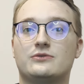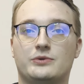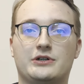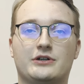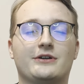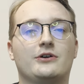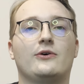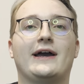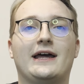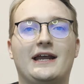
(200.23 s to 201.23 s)
so we are gonna
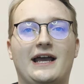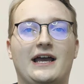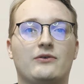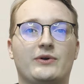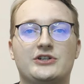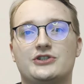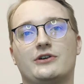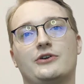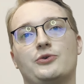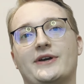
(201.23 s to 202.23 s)
go ahead and
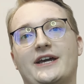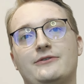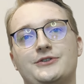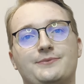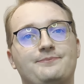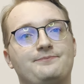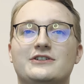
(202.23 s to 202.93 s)
register a new account.